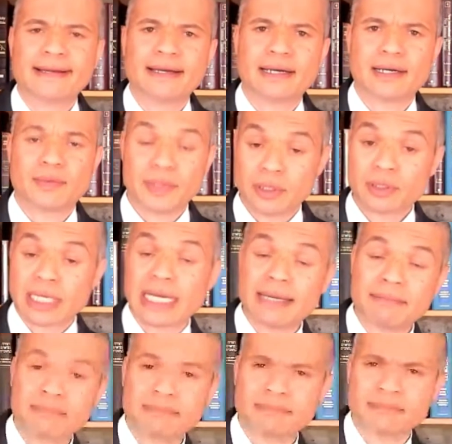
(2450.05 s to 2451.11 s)
when you
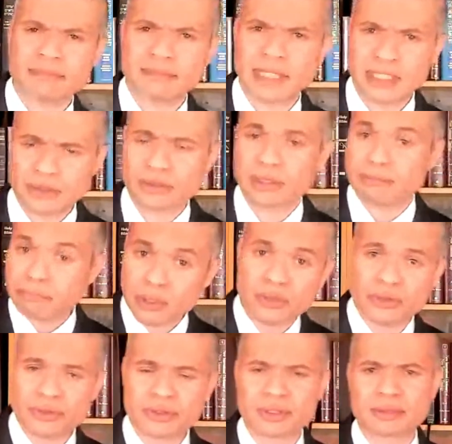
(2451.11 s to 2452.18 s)
came into the
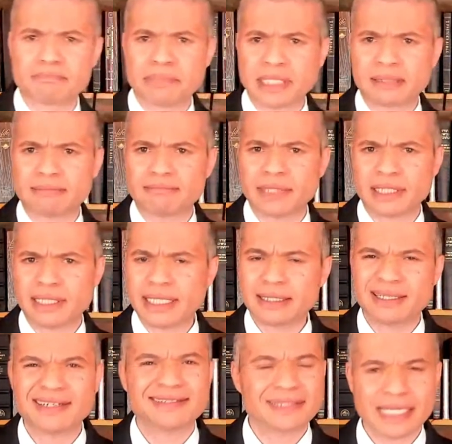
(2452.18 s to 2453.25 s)
booth, but that
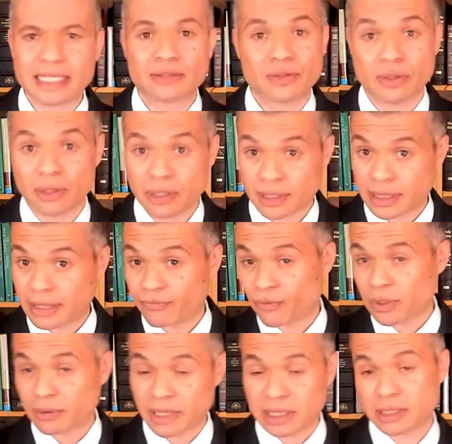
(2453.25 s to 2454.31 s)
didn't take too long. And then
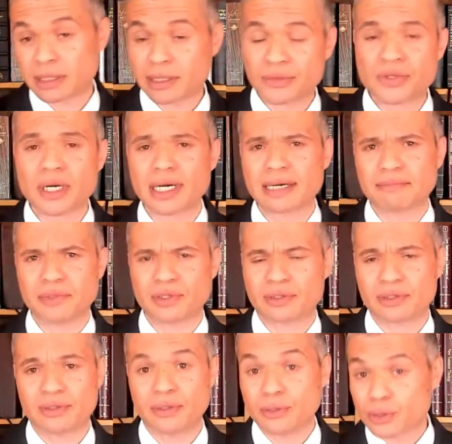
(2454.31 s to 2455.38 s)
for the rest of the time, you
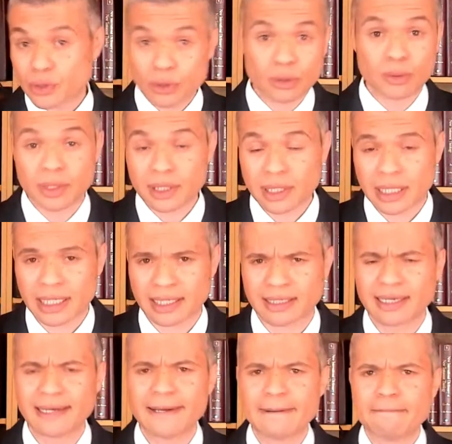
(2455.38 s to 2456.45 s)
could do schoolwork
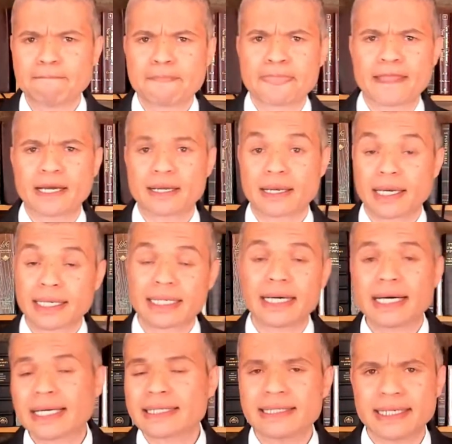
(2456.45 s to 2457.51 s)
like
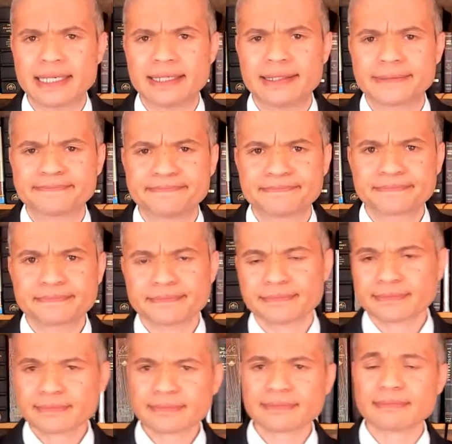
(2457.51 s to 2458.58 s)
I did.
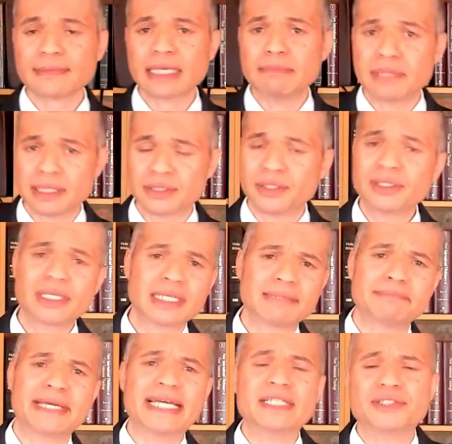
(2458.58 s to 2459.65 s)
But as you can
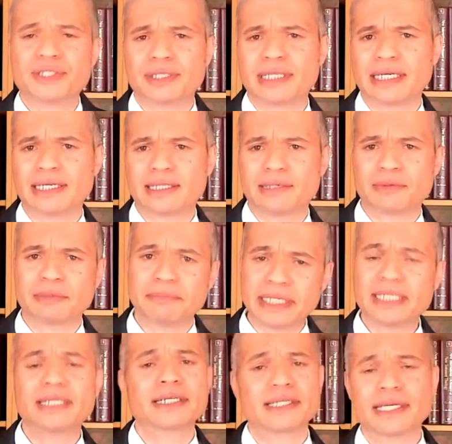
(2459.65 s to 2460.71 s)
imagine, there were
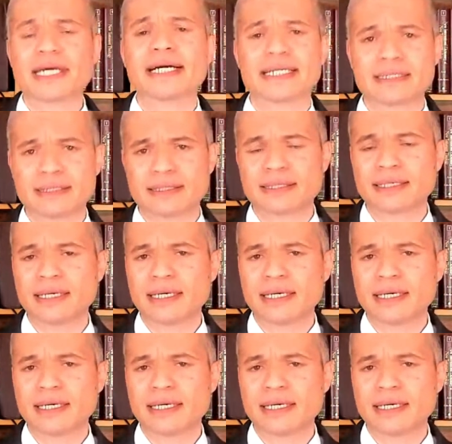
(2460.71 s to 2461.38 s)
many a night.